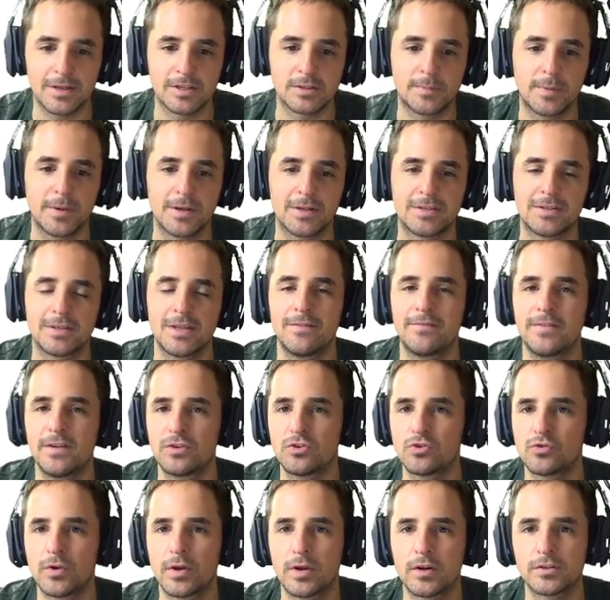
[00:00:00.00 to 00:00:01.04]
But it's if it
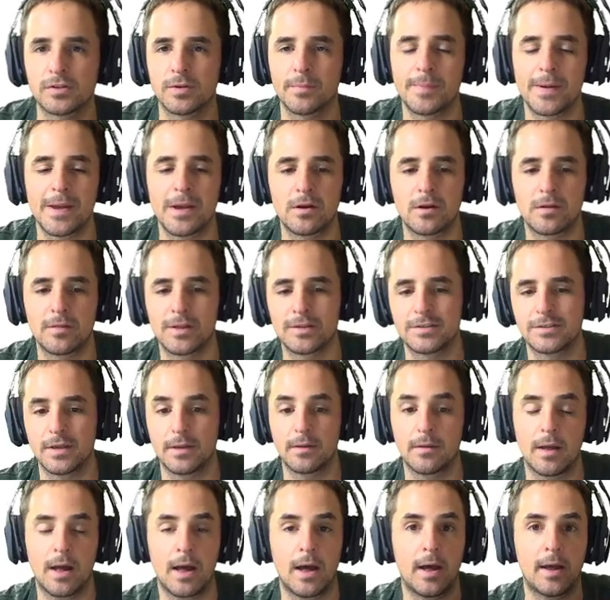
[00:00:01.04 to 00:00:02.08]
triggers a banner that's like
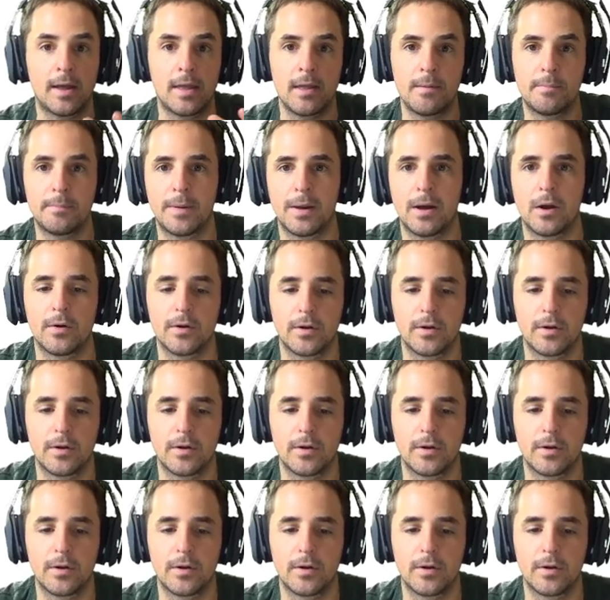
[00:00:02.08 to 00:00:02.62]
high hit power,